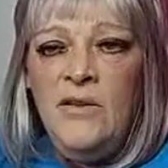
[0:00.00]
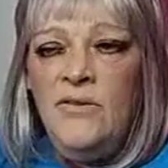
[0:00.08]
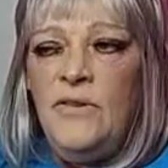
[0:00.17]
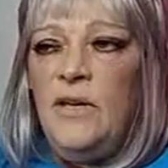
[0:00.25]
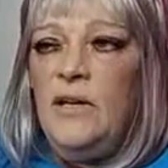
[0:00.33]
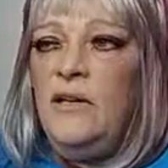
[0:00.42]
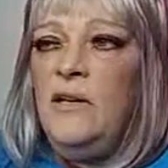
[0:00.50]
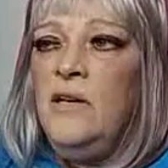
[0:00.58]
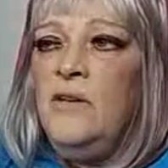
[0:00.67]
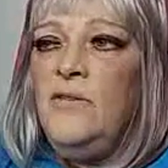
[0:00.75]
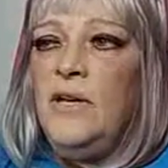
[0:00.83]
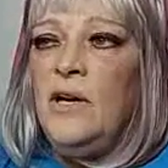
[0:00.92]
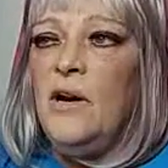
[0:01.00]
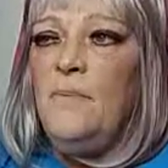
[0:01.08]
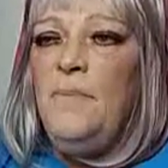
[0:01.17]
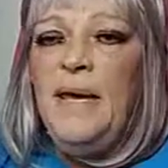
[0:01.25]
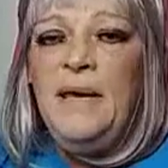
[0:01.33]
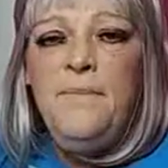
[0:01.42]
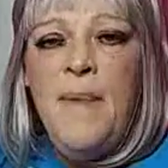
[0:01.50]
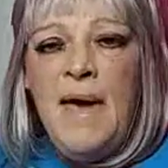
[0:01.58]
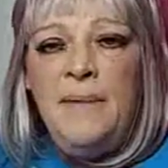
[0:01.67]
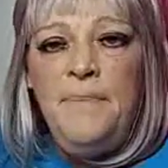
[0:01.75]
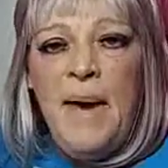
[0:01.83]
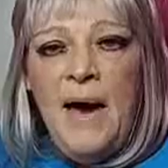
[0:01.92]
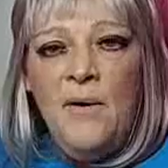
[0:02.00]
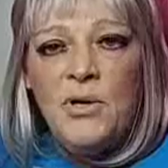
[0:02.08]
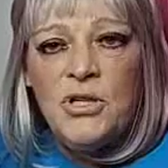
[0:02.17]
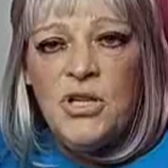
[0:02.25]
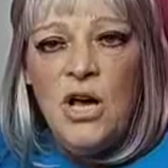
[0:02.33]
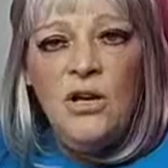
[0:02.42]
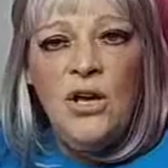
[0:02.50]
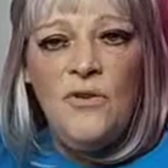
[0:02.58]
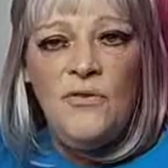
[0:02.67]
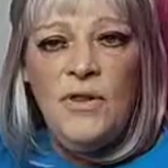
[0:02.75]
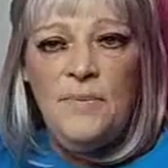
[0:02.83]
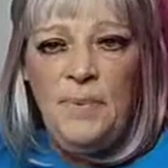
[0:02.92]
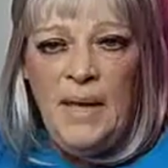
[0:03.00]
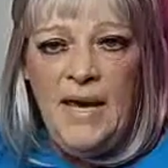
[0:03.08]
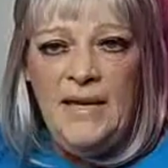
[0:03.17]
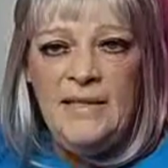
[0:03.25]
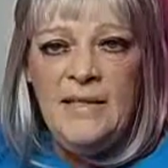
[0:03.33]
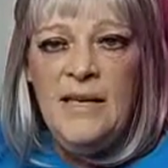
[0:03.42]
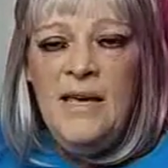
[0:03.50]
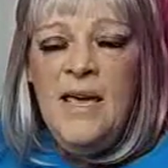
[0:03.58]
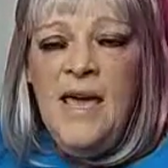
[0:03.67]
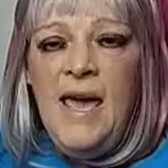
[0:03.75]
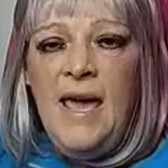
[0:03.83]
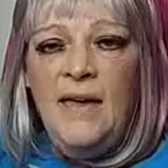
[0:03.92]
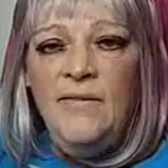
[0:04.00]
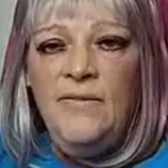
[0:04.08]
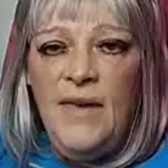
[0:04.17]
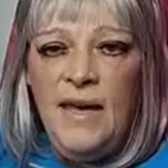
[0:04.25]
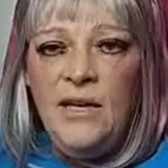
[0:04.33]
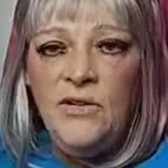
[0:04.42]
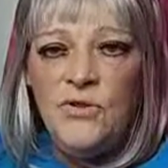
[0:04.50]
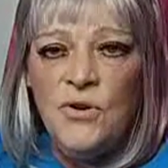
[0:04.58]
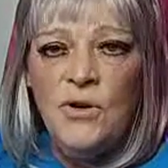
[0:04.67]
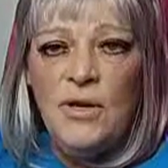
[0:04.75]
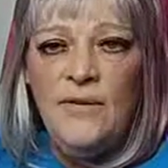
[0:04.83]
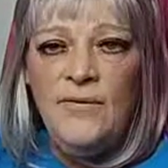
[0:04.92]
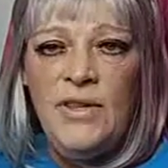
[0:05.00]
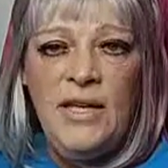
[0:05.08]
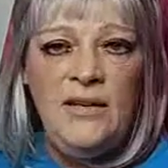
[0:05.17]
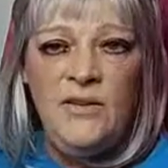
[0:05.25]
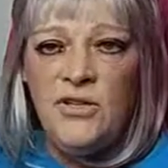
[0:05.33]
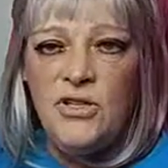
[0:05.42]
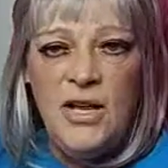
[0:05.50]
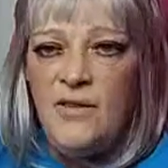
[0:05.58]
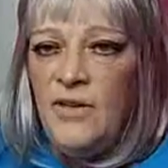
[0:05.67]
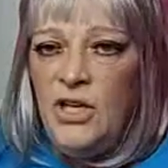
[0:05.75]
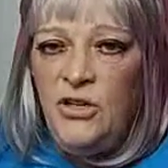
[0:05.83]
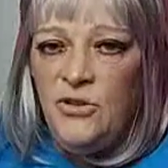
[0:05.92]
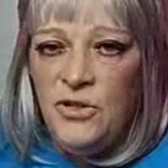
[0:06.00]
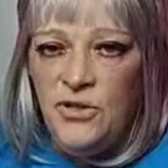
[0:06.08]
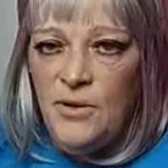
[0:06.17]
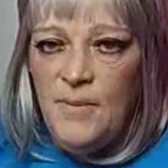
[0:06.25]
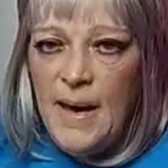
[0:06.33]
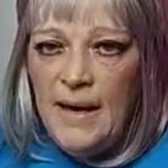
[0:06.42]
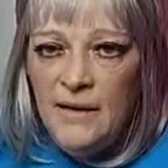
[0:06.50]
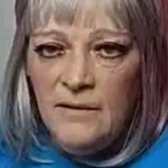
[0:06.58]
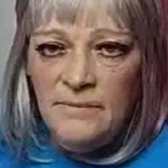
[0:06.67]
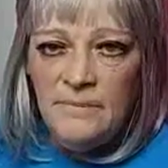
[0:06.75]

That there are big bad powers all over the place, and they control everything, and there's nothing you can do about it.